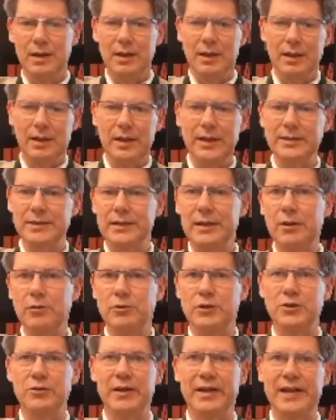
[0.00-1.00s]
Let's go
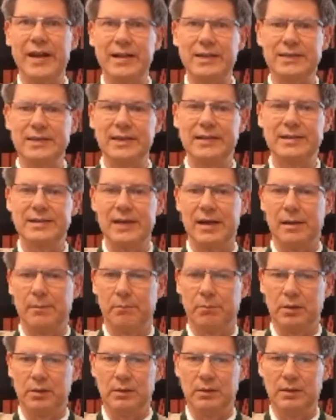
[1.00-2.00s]
to the next
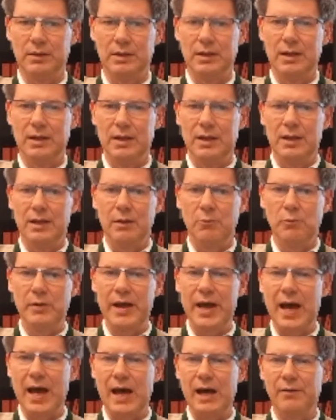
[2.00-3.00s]
example. We
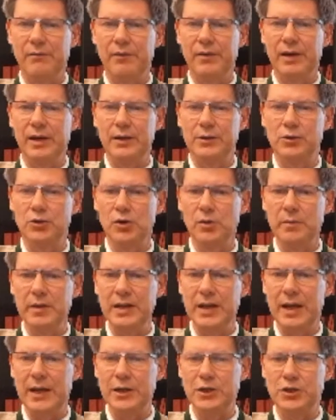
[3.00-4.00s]
have a
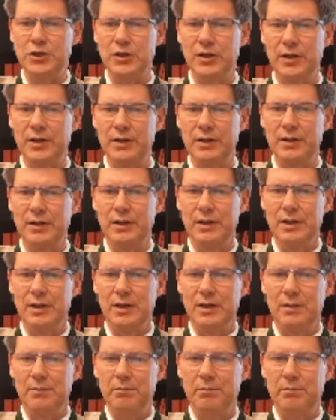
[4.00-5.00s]
termination
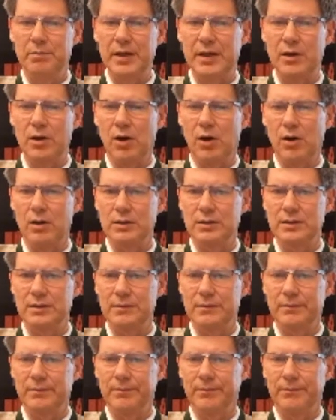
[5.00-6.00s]
because
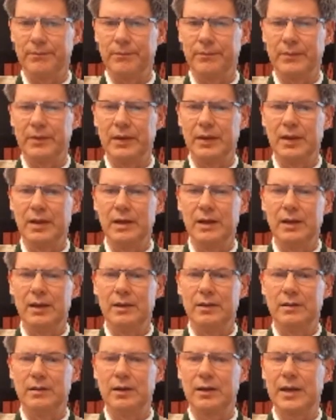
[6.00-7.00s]

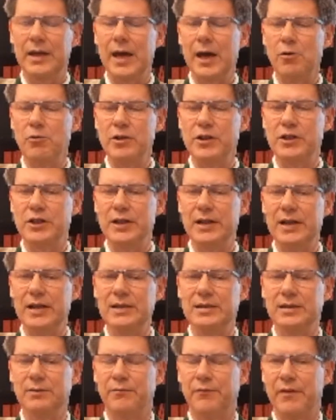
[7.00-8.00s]
the carriage
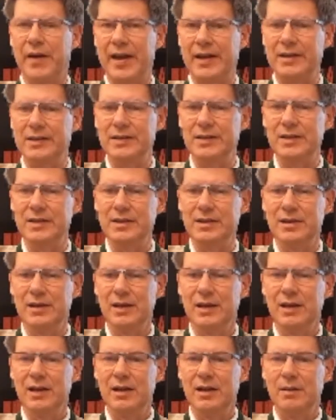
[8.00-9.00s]
is affected
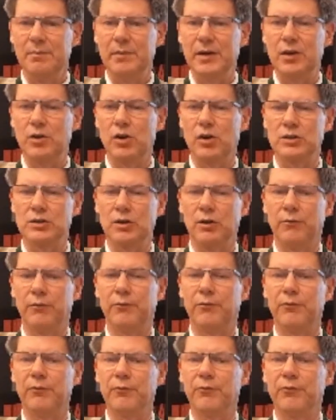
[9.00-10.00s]
because of
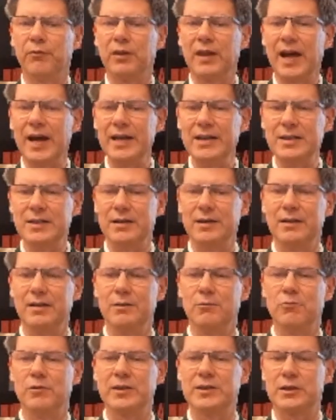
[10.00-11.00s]
flight
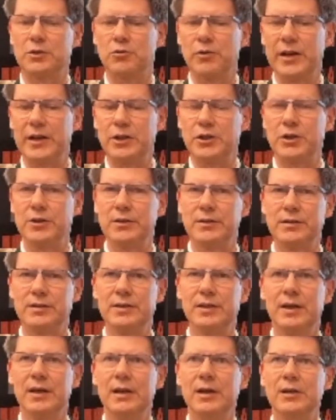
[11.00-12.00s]

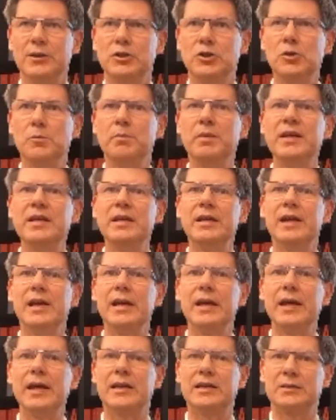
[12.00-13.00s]
restrictions to be
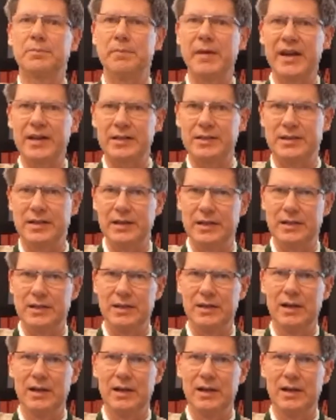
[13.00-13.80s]
expected,